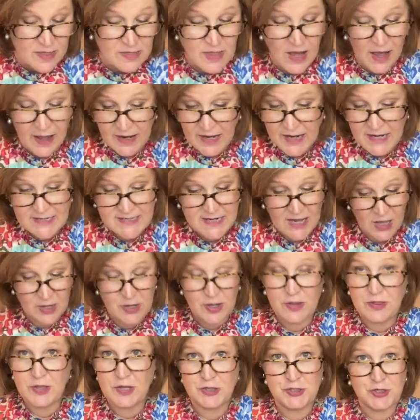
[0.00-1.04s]
I got to tell
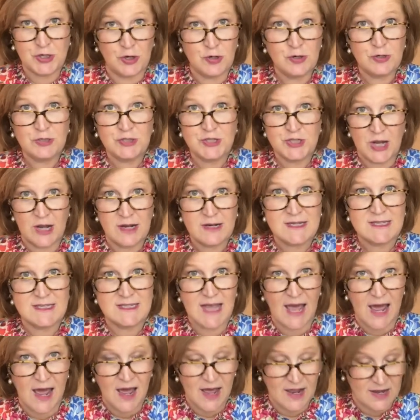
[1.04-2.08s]
you, the Journal Junk
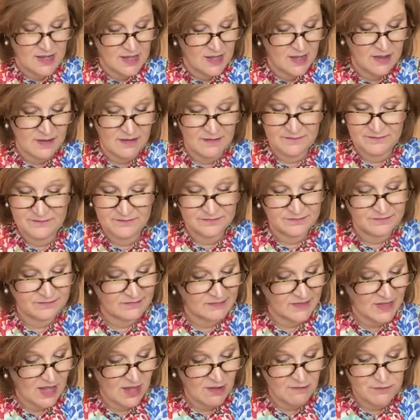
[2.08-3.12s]
Sak,
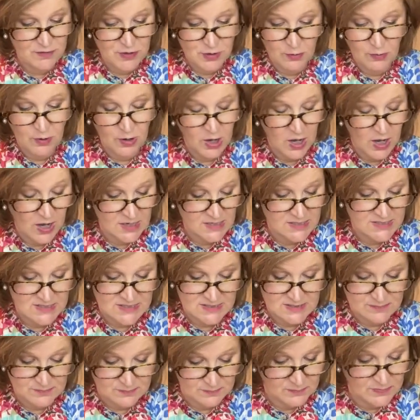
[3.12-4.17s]
if you are on
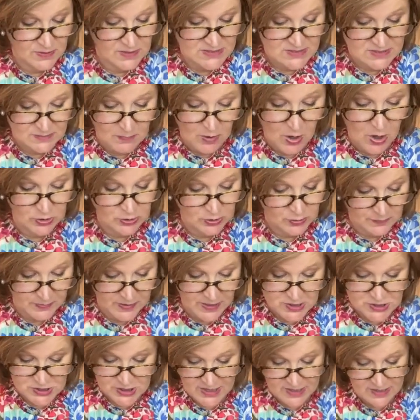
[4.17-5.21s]
a smaller
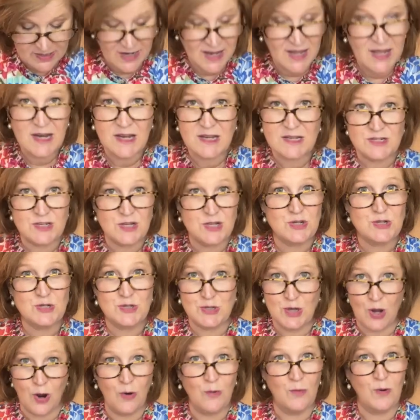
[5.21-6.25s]
budget, it is
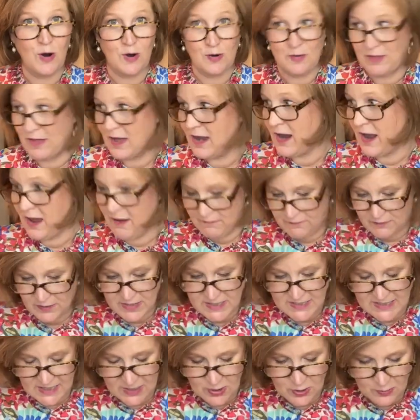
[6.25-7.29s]
so worth it every
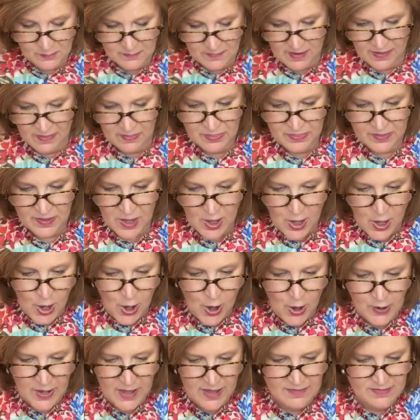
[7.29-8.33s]
single month.
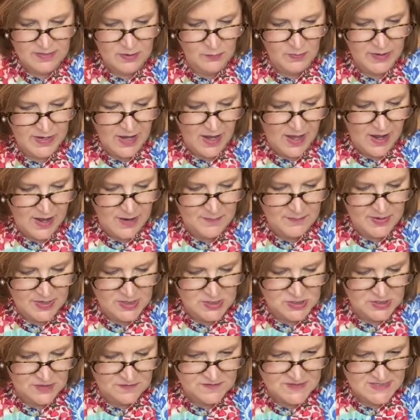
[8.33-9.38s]
Okay, then we got a
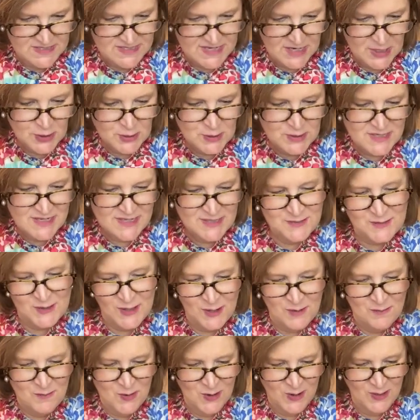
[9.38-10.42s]
bunch of stickers. These
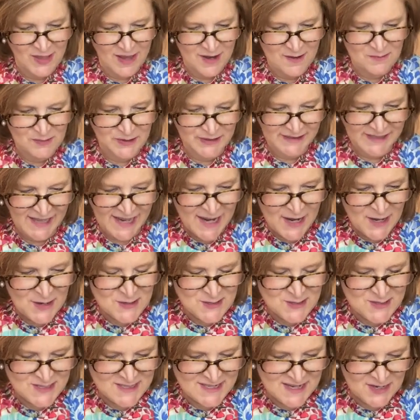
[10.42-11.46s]
look more like
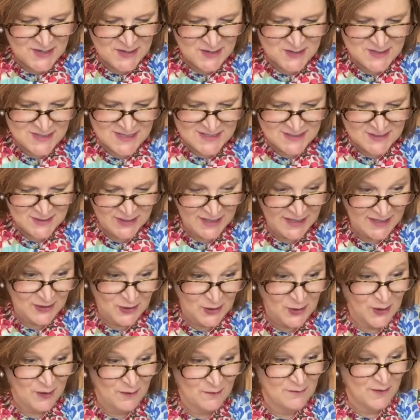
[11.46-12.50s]
planner stickers. These look like they're
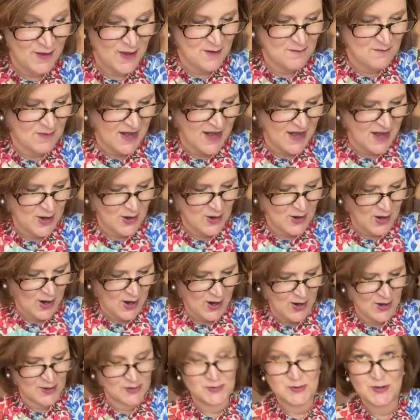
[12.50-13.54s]
going to fit in my Erin
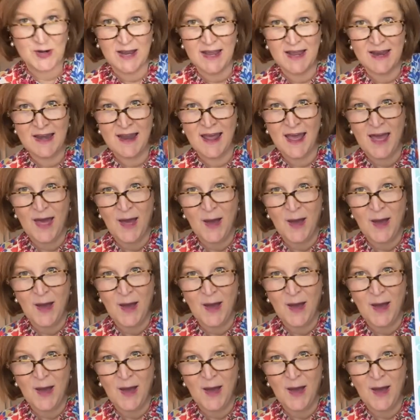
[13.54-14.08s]
Condren.